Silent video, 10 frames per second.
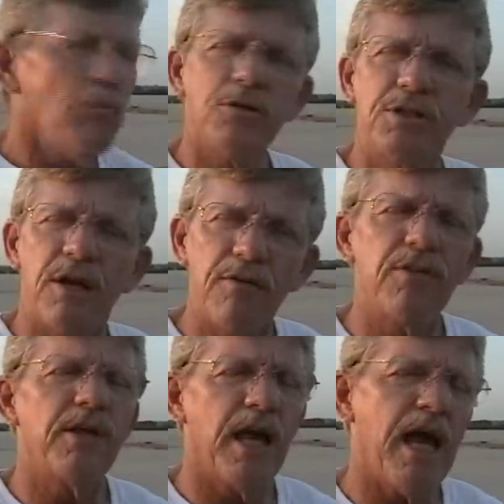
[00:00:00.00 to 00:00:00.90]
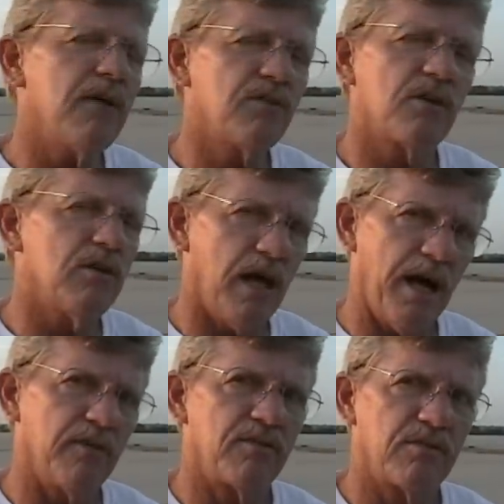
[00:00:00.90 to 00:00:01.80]
almost everything has a
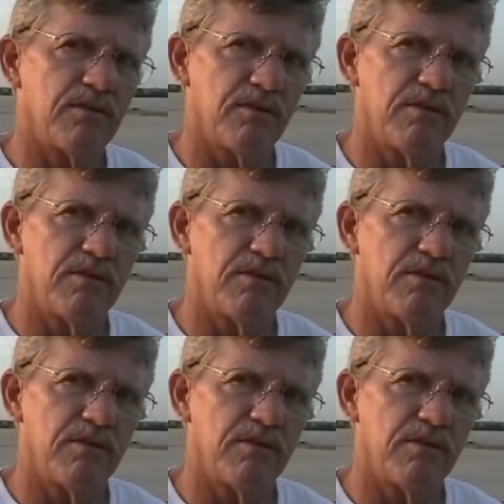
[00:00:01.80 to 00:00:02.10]
class.